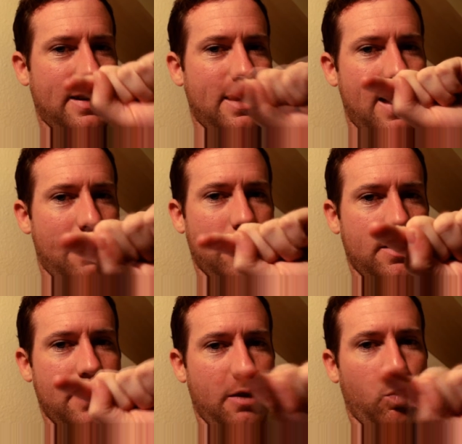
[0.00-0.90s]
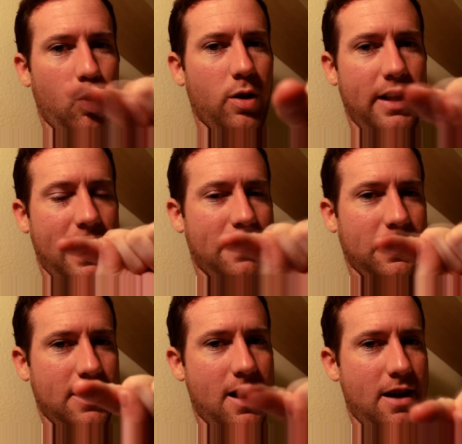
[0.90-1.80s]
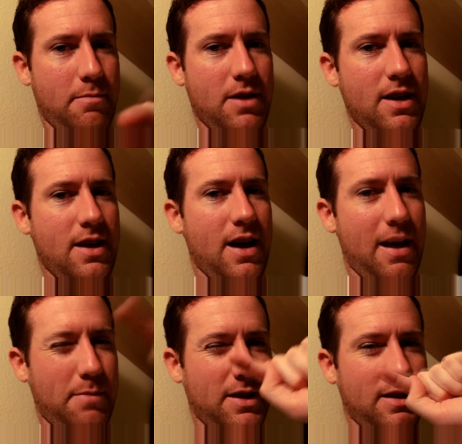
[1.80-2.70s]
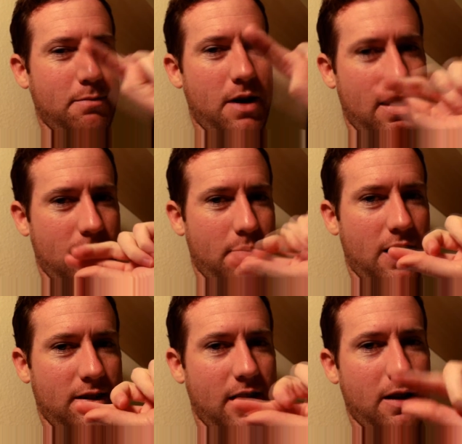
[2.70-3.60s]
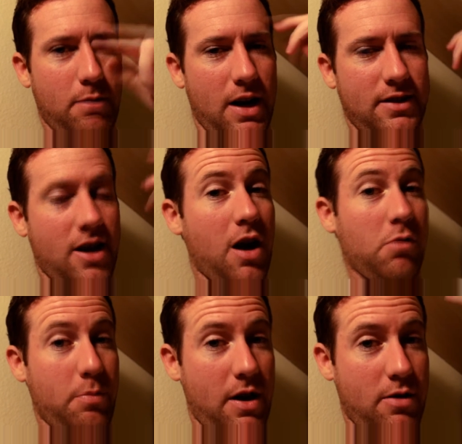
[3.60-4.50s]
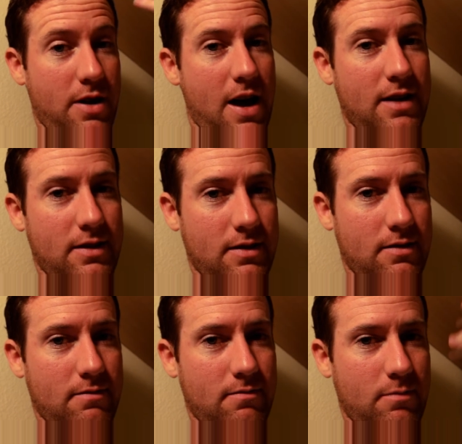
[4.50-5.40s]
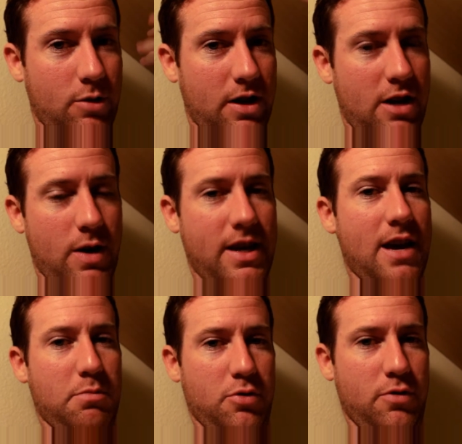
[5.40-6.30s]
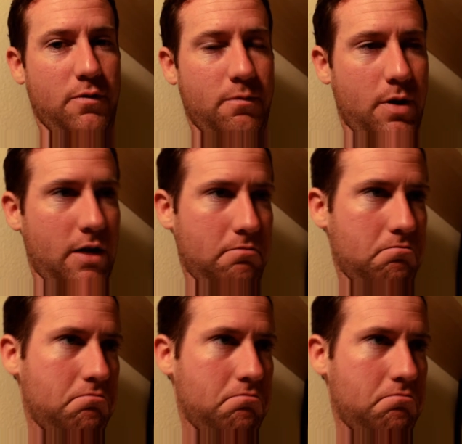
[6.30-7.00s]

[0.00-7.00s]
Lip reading: I didn't have this thing rolling at the time. I missed it by about a second, but I saw it with my own eyes, which I know I can't prove, but